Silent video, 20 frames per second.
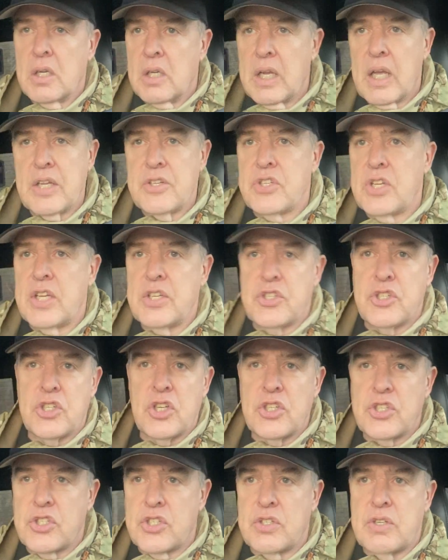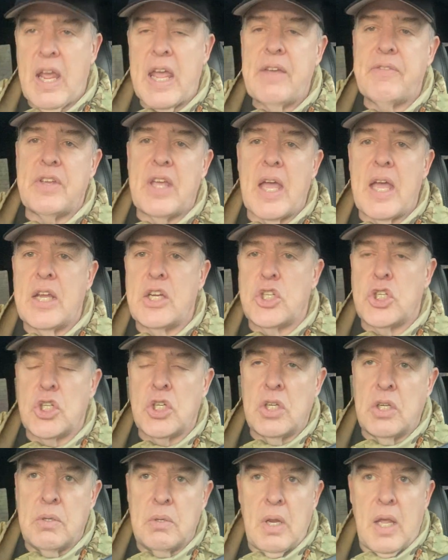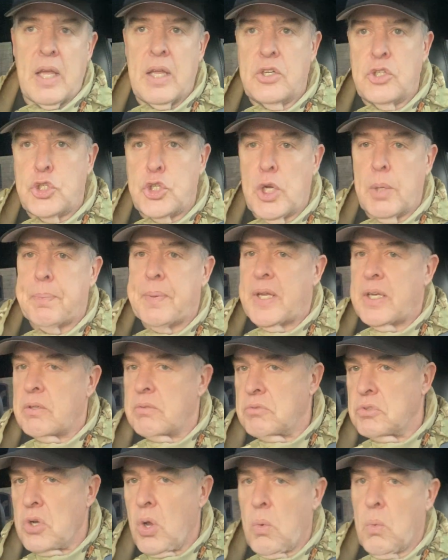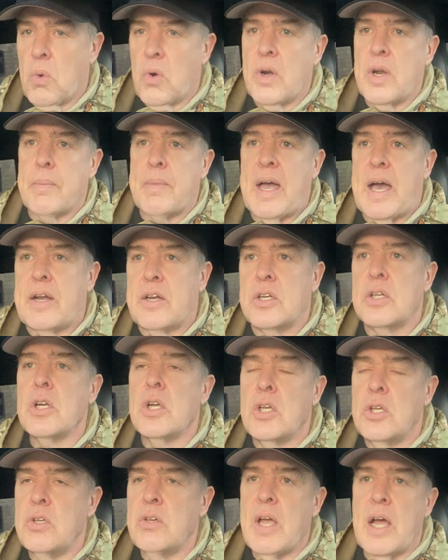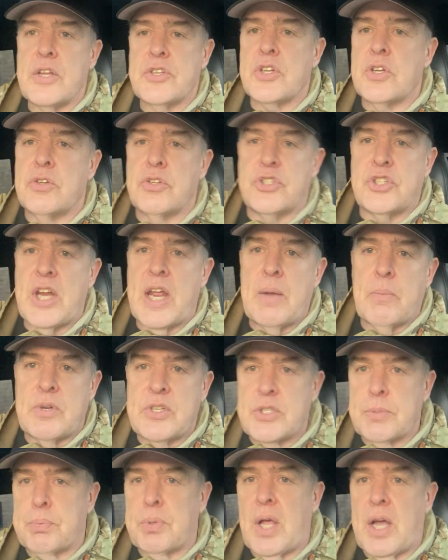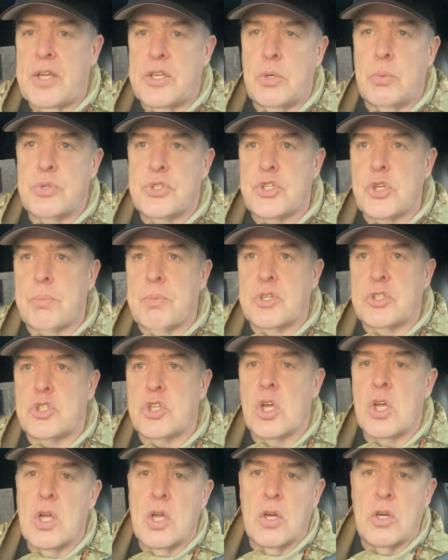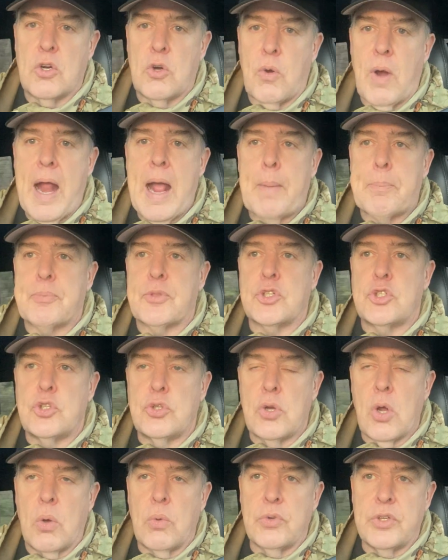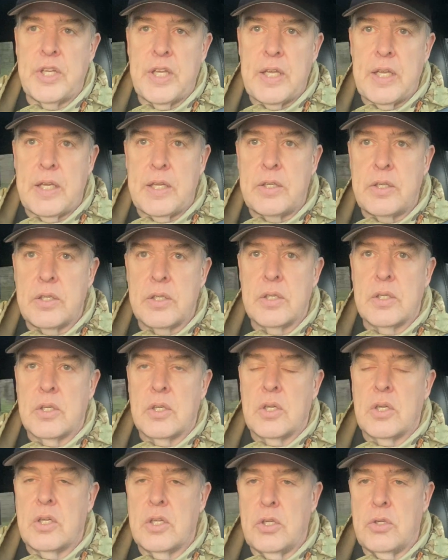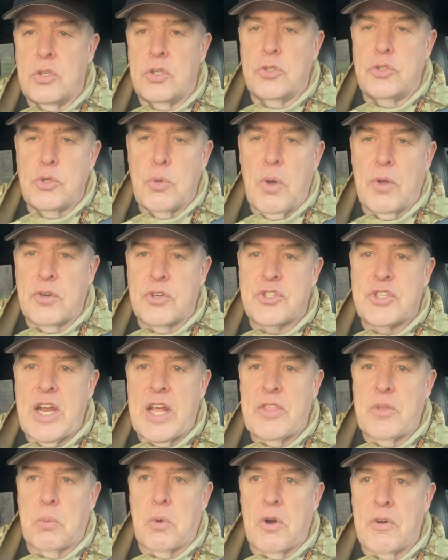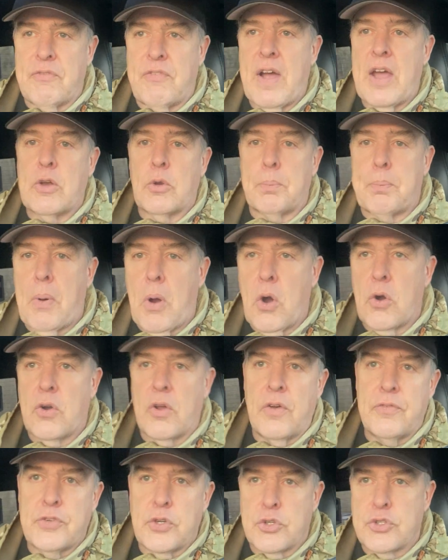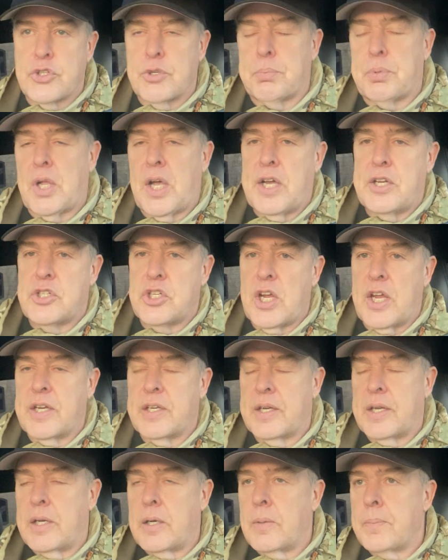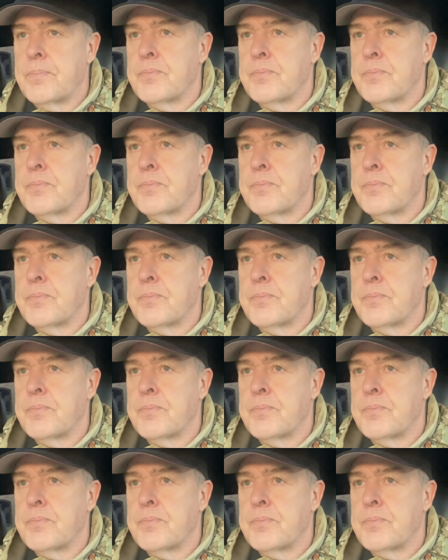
It's it's just aviation and, and shipping. Don't worry about it. You guys understand we supply you with so much crap that you don't need. You, you do understand that we're a vital part of your supply chain now.